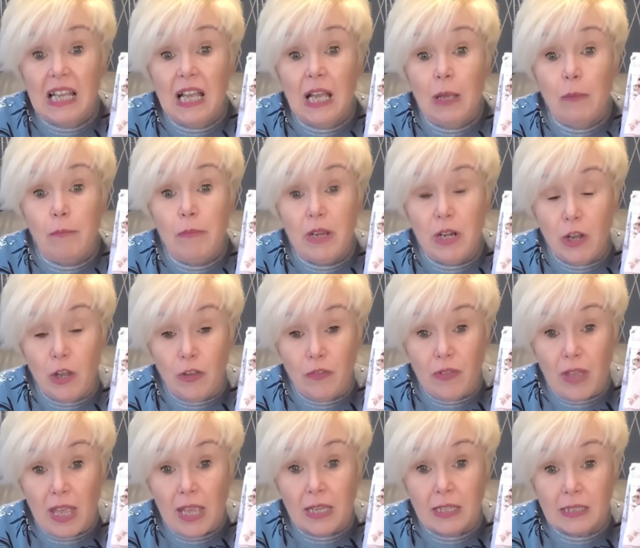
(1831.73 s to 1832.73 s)

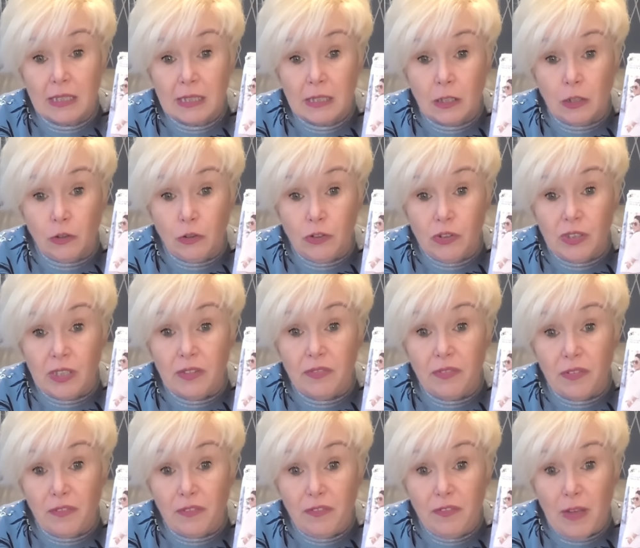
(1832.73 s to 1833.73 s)
Minerva exclusive
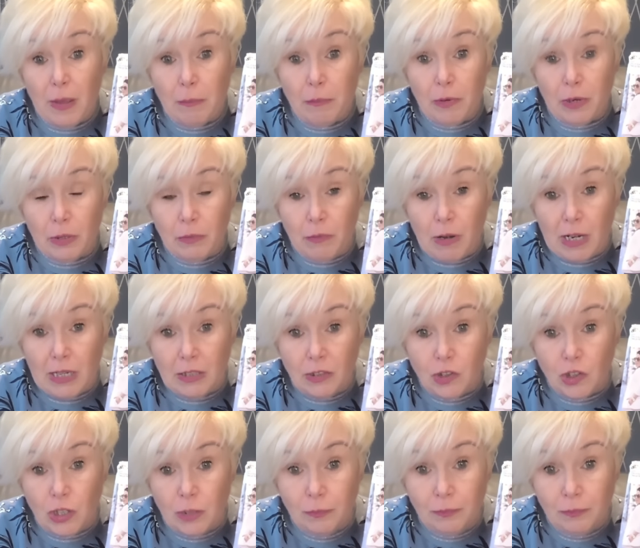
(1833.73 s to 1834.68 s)
fabric range.